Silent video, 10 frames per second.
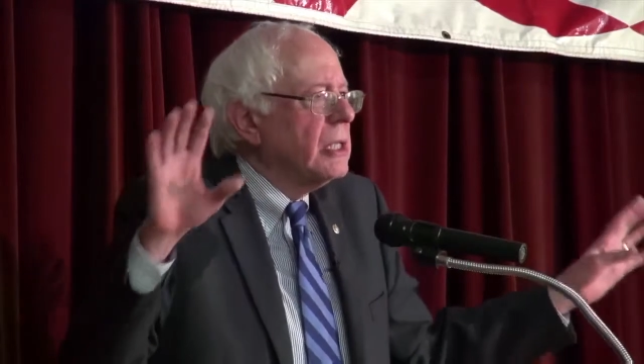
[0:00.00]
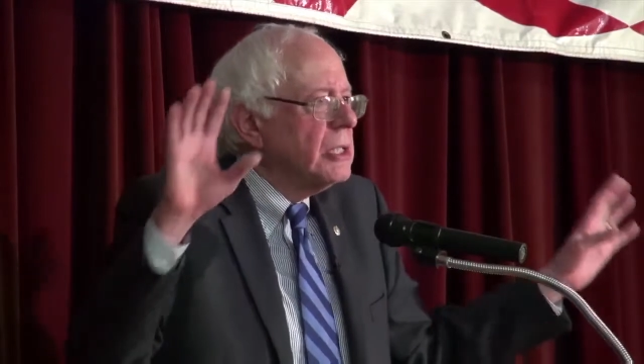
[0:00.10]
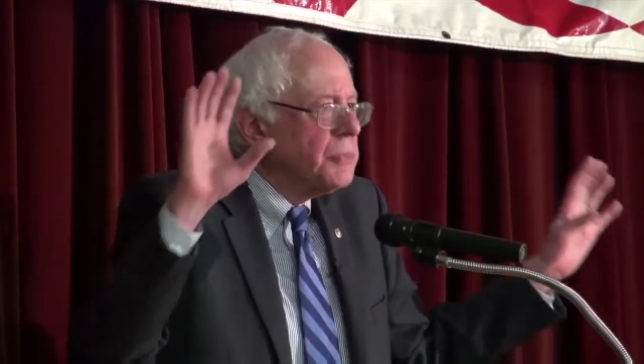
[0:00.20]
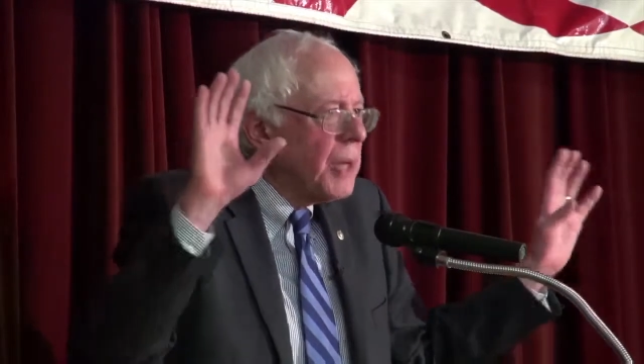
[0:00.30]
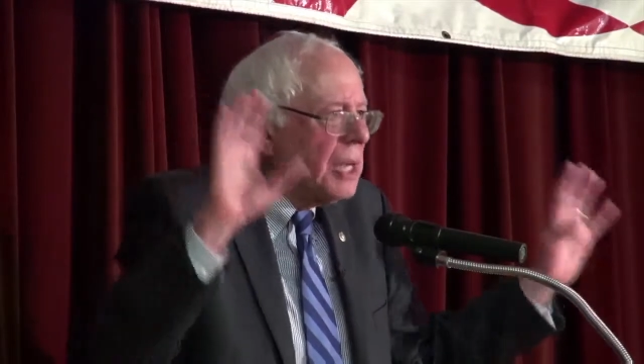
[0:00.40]

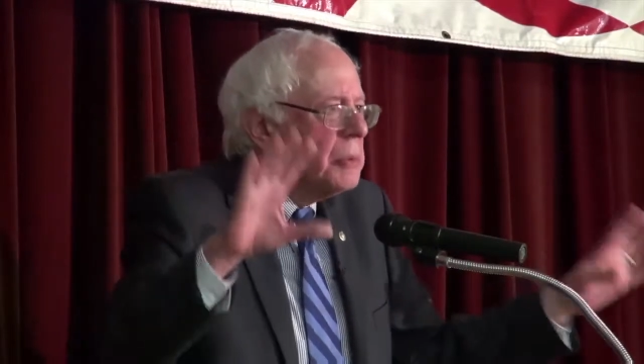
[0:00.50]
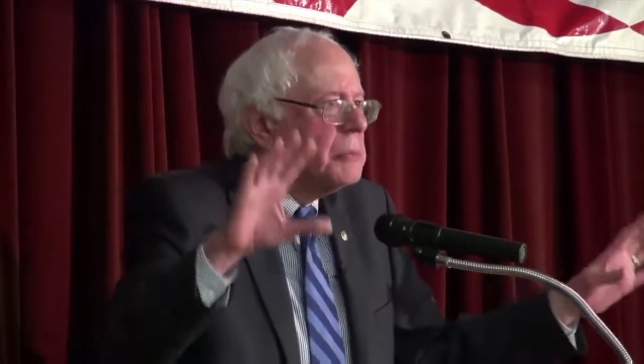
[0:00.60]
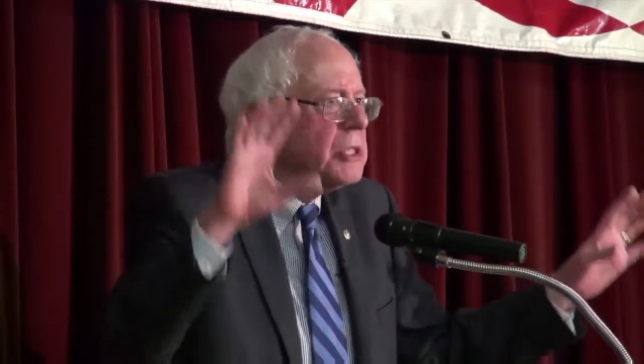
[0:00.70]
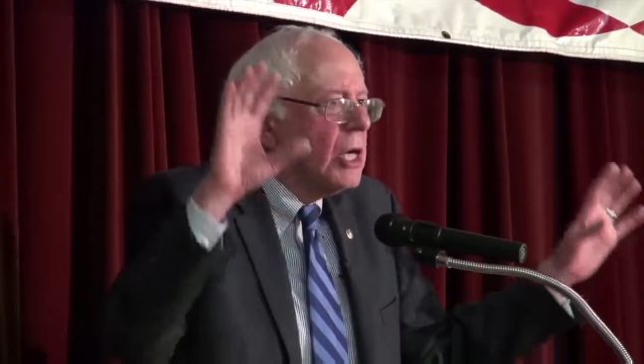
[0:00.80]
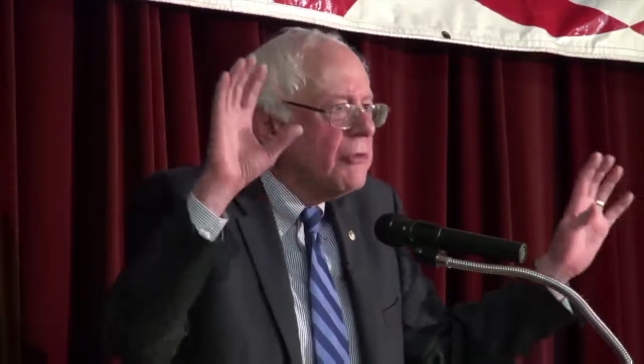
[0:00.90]
These
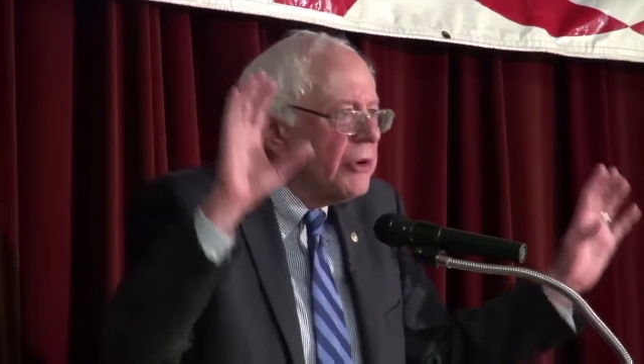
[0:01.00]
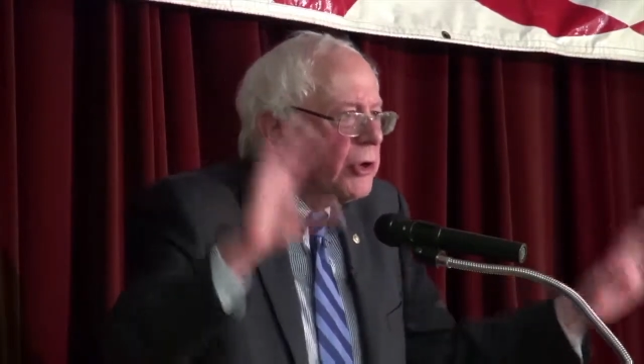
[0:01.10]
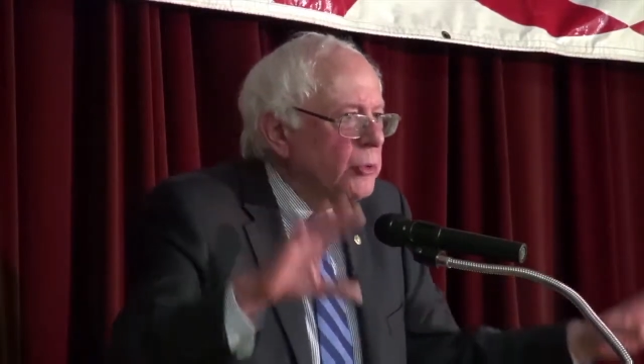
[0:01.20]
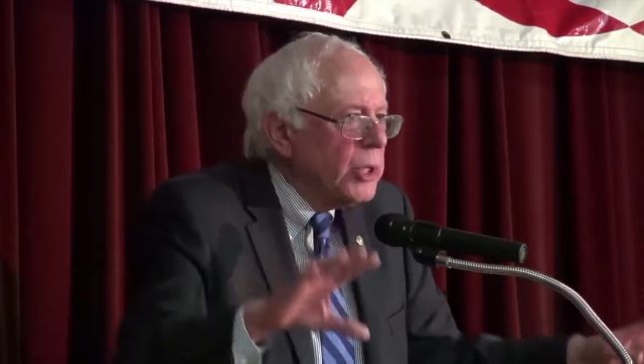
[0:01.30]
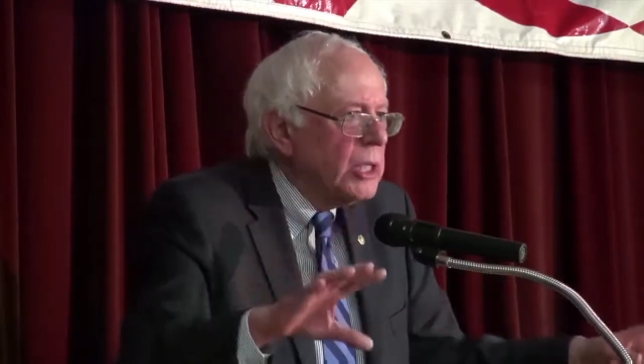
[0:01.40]
problems are
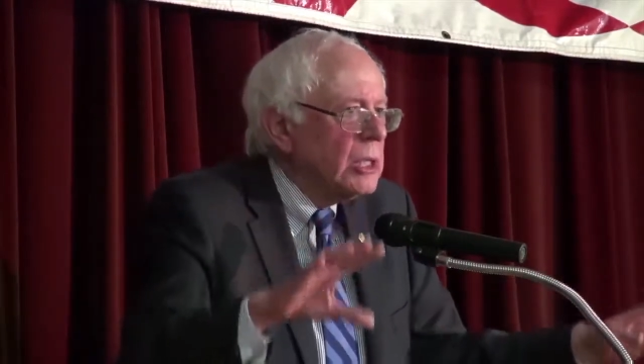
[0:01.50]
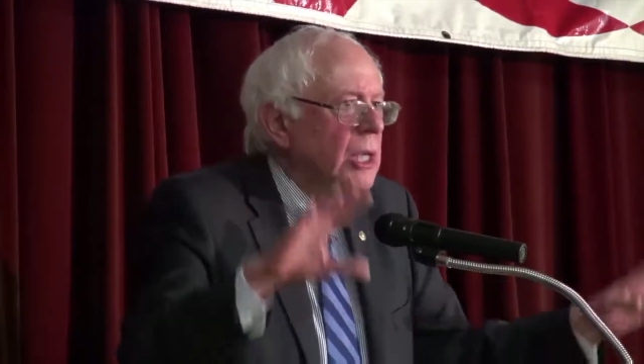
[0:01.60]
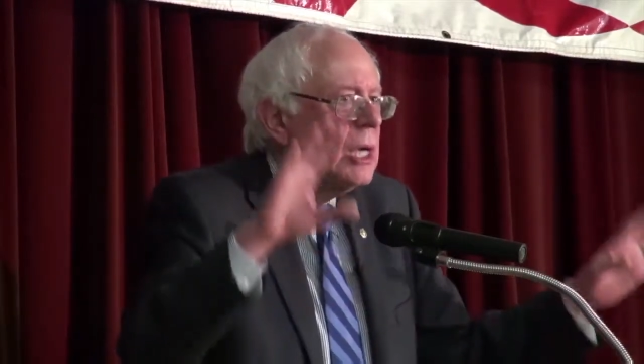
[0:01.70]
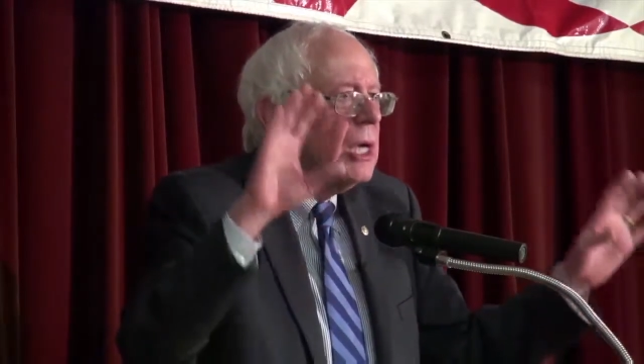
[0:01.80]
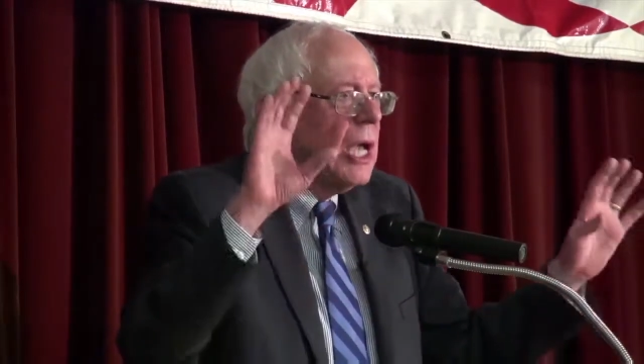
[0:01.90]
very
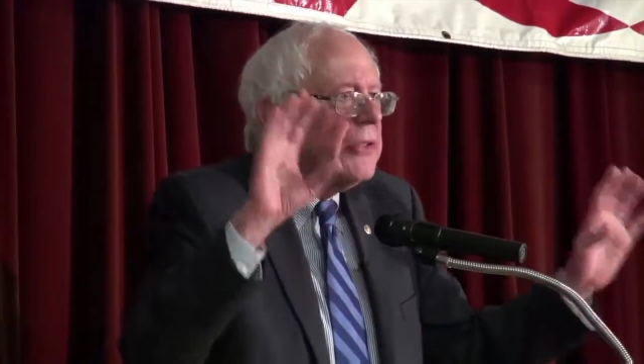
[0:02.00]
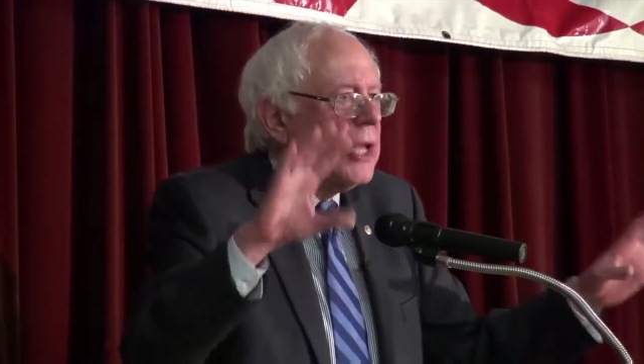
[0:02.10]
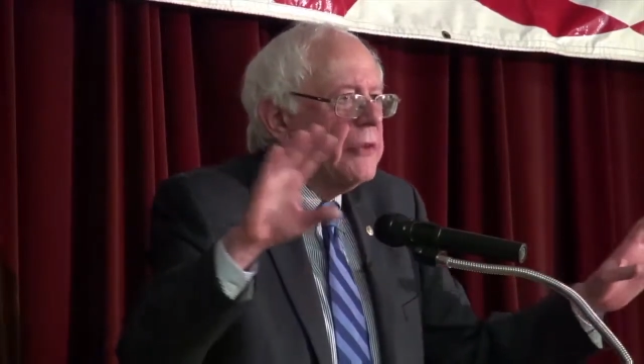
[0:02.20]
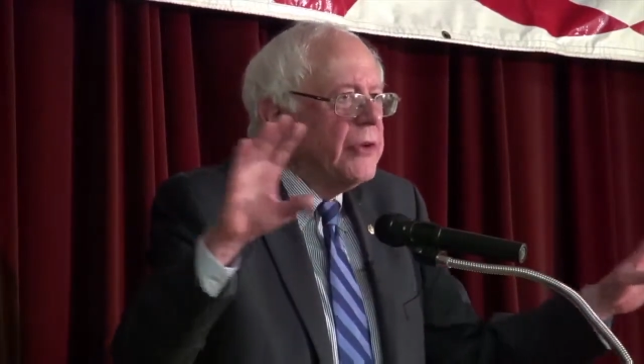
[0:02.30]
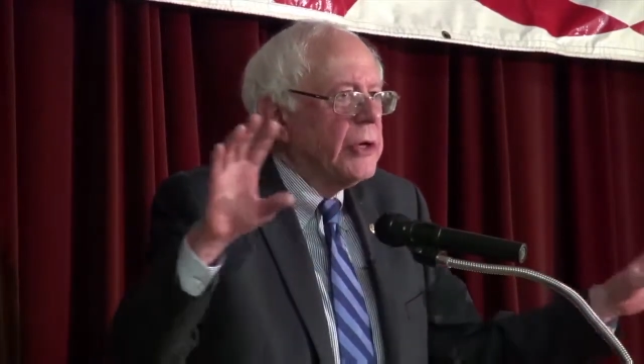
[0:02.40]
real and
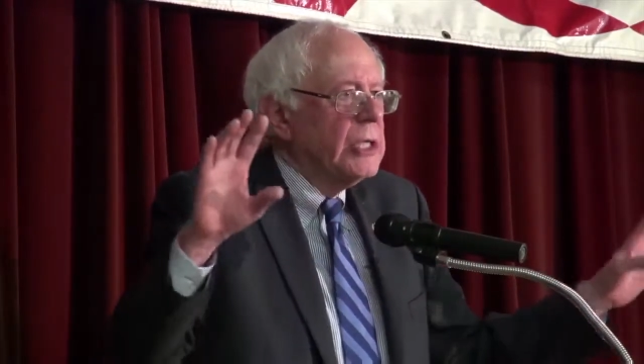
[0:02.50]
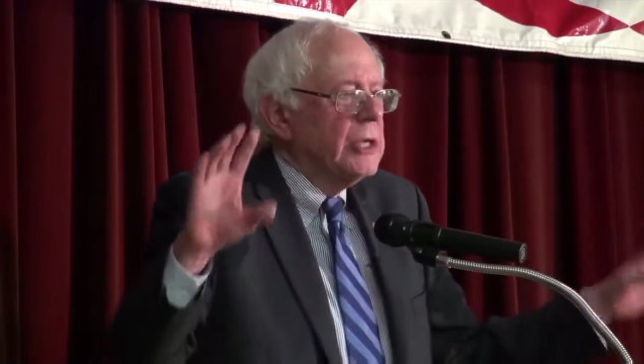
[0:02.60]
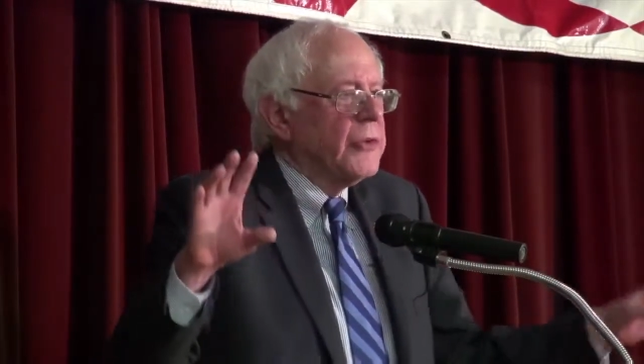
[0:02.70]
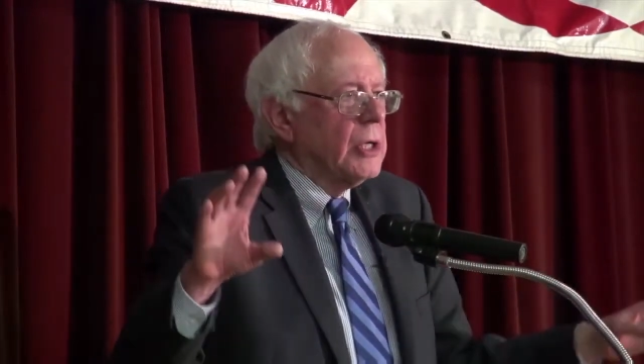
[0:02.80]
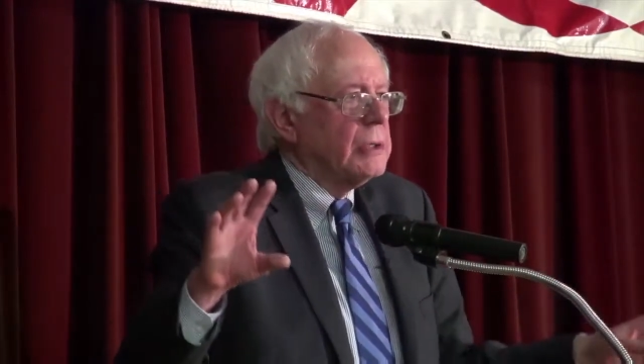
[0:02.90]
they are very
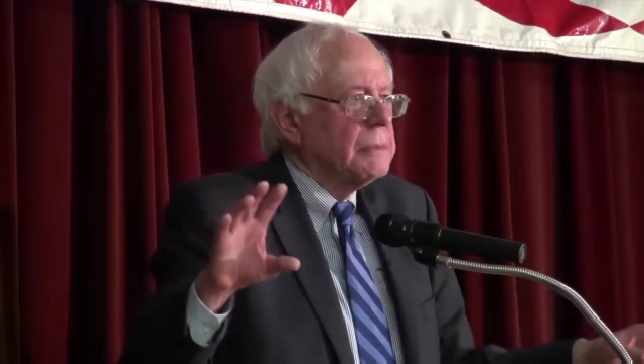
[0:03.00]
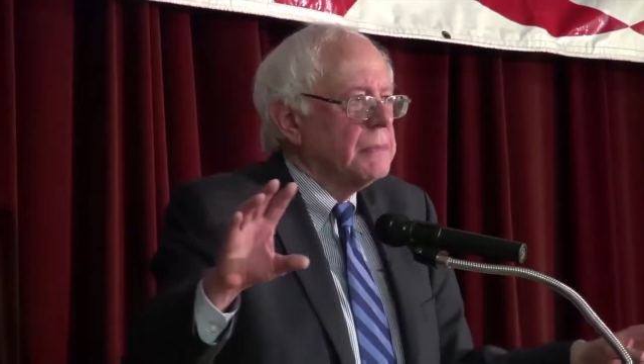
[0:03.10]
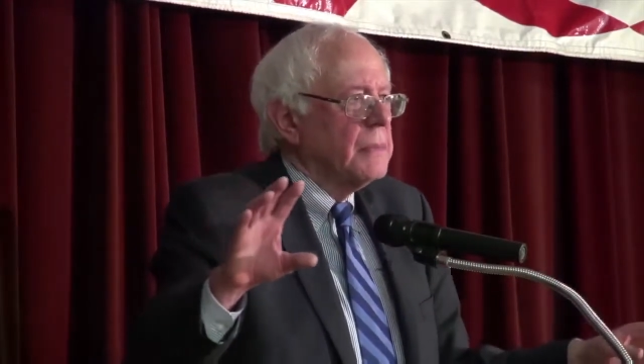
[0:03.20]
difficult.